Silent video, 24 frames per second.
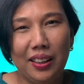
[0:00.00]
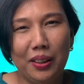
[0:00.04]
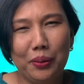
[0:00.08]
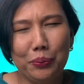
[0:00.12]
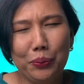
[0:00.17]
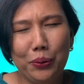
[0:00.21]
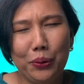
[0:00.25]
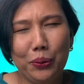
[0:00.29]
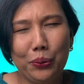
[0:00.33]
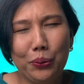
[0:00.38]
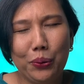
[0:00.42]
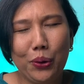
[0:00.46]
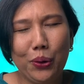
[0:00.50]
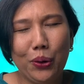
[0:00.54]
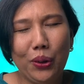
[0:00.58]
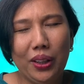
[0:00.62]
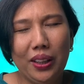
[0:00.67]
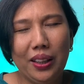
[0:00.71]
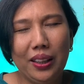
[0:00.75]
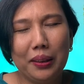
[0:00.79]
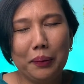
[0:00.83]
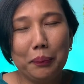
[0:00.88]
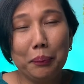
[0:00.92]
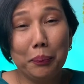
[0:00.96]
you
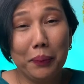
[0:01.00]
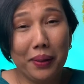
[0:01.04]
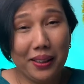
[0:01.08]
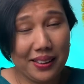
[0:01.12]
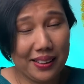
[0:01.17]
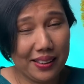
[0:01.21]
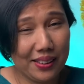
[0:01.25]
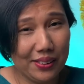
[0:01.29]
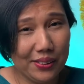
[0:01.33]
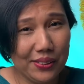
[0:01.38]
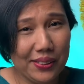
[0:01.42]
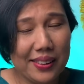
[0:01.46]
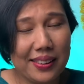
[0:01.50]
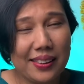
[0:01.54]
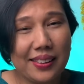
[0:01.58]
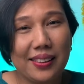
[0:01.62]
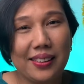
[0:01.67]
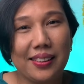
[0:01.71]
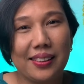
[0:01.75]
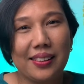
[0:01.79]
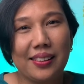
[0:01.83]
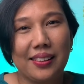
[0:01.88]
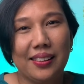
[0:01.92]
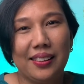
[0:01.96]
call it
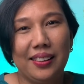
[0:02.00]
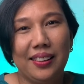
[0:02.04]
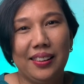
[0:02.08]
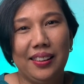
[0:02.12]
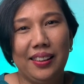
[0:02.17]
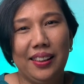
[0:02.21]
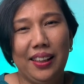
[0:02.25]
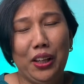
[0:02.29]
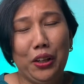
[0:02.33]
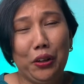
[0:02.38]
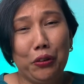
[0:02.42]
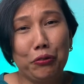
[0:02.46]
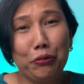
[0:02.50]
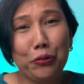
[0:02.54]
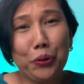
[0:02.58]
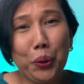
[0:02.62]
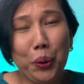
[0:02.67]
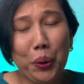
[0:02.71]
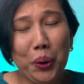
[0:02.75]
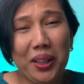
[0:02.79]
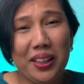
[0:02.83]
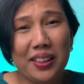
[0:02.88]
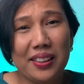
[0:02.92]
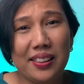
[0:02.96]
mussels. And of
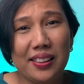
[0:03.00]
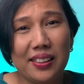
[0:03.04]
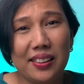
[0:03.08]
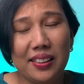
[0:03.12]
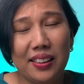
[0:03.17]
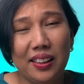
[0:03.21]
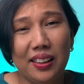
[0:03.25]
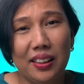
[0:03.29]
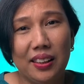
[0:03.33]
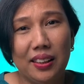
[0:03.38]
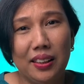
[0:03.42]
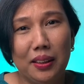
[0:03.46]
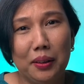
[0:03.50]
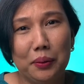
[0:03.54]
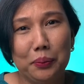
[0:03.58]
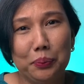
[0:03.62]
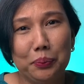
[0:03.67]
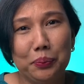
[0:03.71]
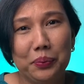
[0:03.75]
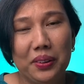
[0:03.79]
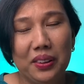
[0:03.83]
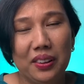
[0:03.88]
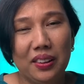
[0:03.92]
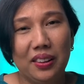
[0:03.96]
course,
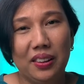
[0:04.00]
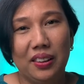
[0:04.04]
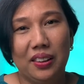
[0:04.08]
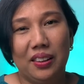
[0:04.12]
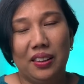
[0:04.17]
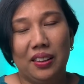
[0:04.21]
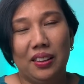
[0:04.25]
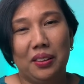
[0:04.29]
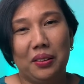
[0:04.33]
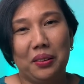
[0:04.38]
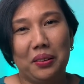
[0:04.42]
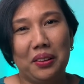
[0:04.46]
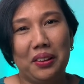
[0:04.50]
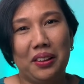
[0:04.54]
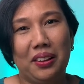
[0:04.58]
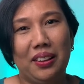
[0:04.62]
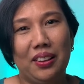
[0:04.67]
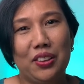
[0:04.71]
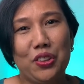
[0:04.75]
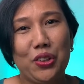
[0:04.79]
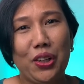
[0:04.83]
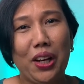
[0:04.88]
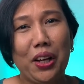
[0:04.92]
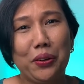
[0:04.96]

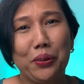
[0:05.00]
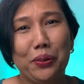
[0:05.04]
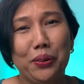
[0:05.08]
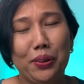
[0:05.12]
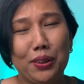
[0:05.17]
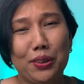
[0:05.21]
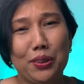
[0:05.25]
the general